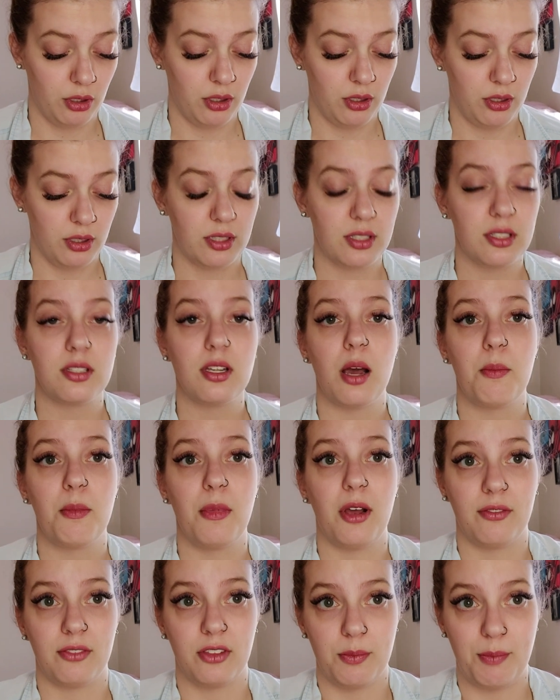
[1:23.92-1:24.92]
some
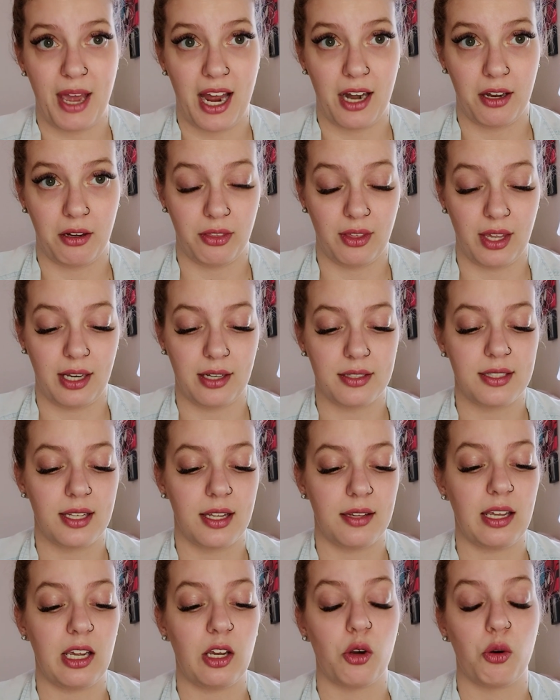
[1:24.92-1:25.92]
of the bad things that
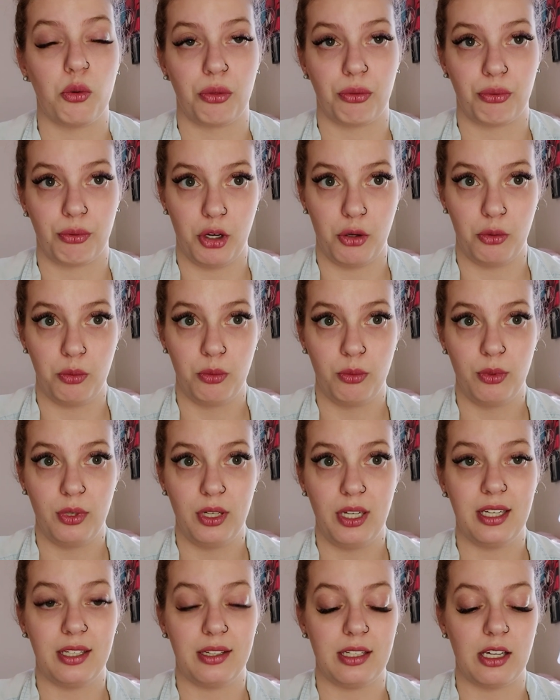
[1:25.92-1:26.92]
they go through
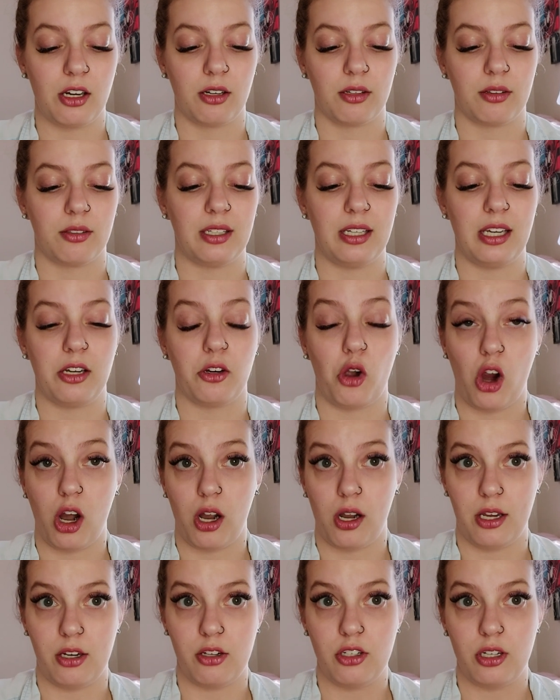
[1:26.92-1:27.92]
in the earthly
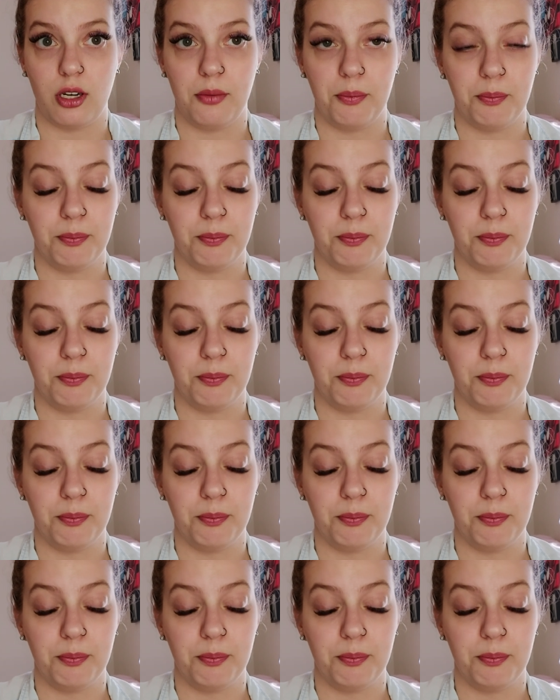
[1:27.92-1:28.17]
incarnation.